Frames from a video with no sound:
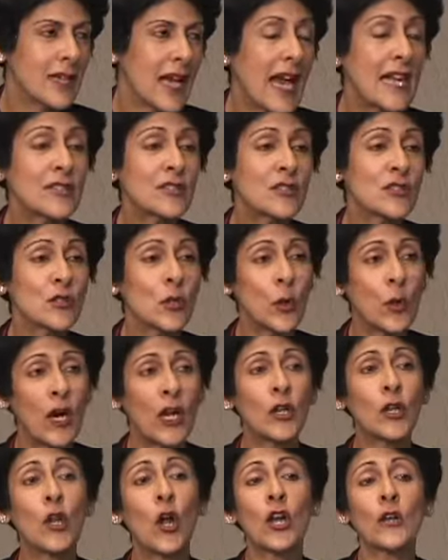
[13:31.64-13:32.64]
And so
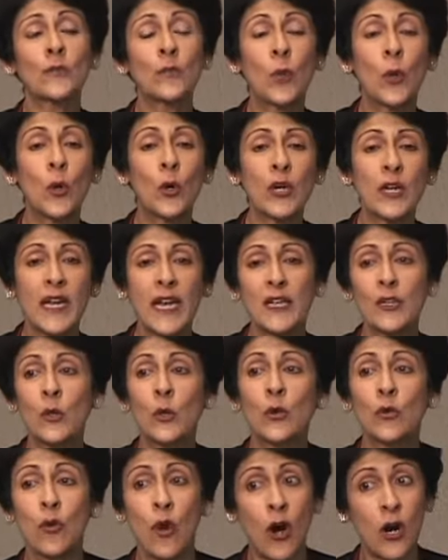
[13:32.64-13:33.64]
a lot more can
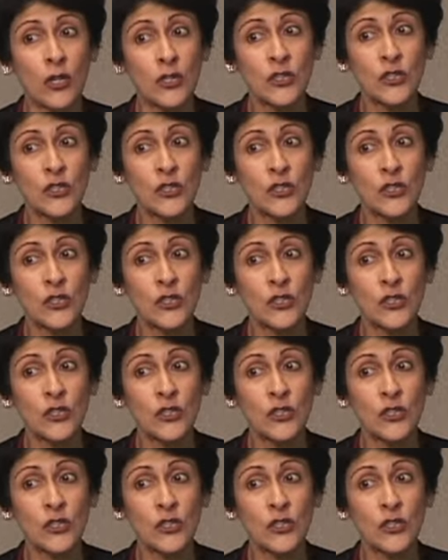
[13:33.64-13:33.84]
go wrong.